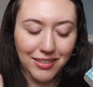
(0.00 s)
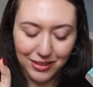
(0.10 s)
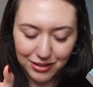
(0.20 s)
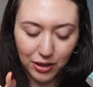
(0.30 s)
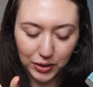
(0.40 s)

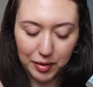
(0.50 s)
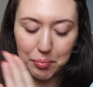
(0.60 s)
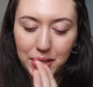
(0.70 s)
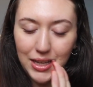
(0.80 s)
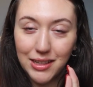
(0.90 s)
It's so good.
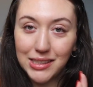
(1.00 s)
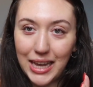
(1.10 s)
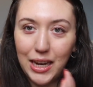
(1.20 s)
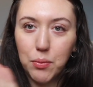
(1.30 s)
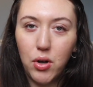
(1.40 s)
But yes,
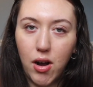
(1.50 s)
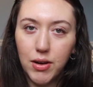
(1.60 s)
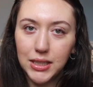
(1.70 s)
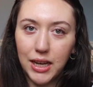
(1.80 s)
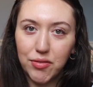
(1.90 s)
Cade will
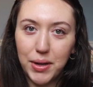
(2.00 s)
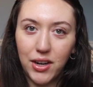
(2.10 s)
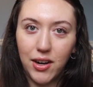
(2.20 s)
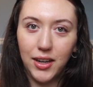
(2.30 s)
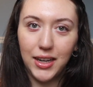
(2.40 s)
always have my
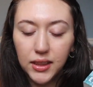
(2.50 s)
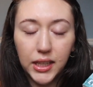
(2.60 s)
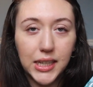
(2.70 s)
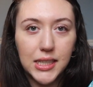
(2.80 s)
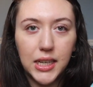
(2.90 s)
heart.
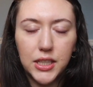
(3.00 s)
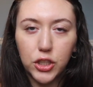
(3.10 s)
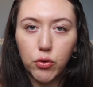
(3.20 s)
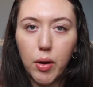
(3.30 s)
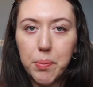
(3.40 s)
Like I said, it's a
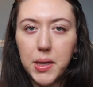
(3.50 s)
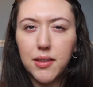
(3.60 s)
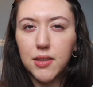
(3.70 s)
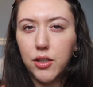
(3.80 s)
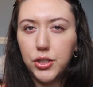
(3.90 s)
grumpy
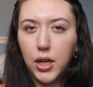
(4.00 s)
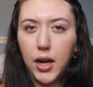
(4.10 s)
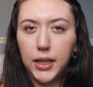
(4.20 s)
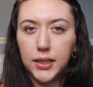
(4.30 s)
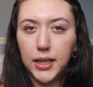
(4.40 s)

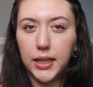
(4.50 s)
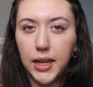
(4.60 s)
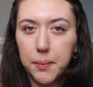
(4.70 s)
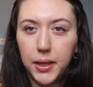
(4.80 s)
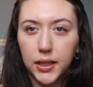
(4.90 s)
sunshine
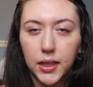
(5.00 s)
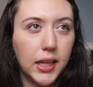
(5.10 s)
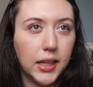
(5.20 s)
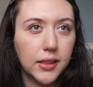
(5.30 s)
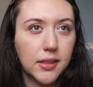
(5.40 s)
dynamic.
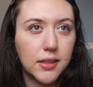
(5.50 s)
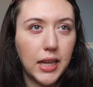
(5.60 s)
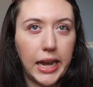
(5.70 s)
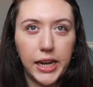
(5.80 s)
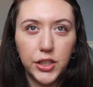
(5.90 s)
It's
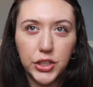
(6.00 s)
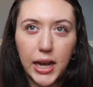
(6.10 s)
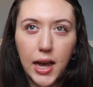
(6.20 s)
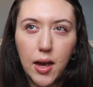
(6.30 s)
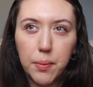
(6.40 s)
age
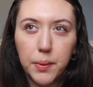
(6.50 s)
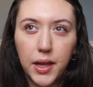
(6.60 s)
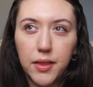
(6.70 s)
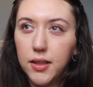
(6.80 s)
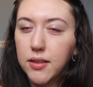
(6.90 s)
gap
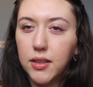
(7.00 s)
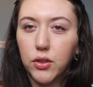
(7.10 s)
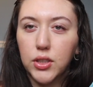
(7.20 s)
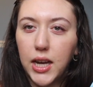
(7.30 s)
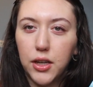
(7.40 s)
and then single
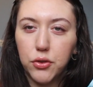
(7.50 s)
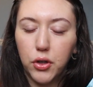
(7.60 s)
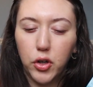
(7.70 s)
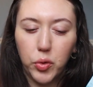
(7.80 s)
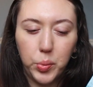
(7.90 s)
dad
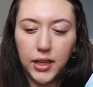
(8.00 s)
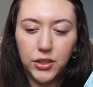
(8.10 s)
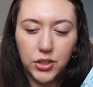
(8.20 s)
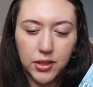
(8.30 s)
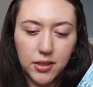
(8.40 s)
trope.
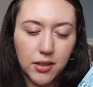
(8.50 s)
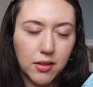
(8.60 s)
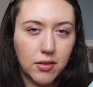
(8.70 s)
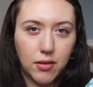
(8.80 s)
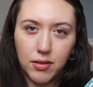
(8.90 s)
It's
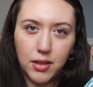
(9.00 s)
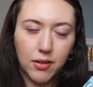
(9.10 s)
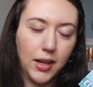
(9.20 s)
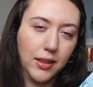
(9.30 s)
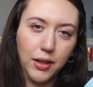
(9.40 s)
so cute.
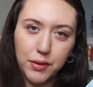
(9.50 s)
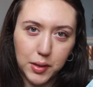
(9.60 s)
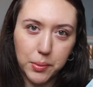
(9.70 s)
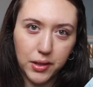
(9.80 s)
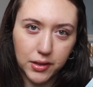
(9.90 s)
I love this
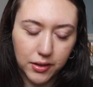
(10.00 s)
book.